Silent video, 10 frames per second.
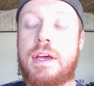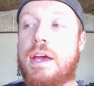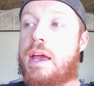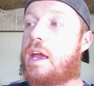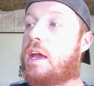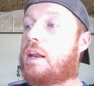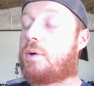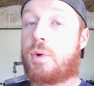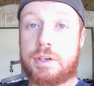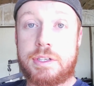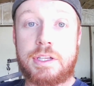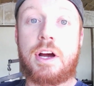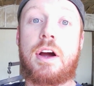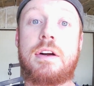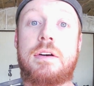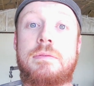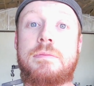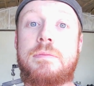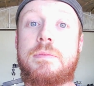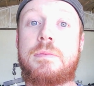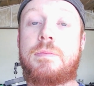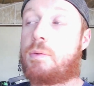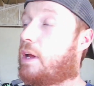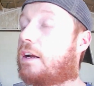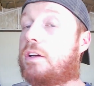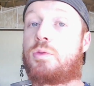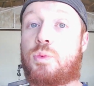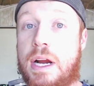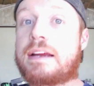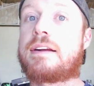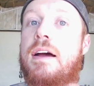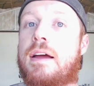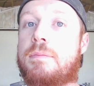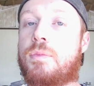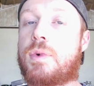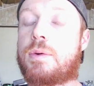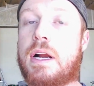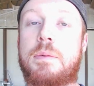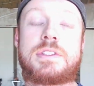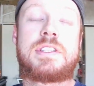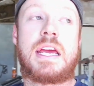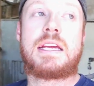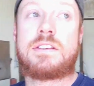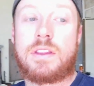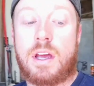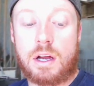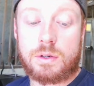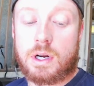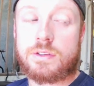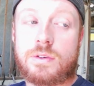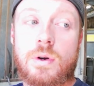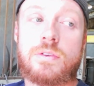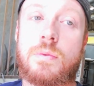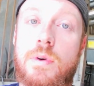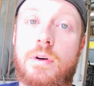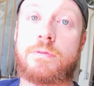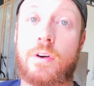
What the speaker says: And it worked in the car. And we had a great time. We were able to take it to the autocross course when we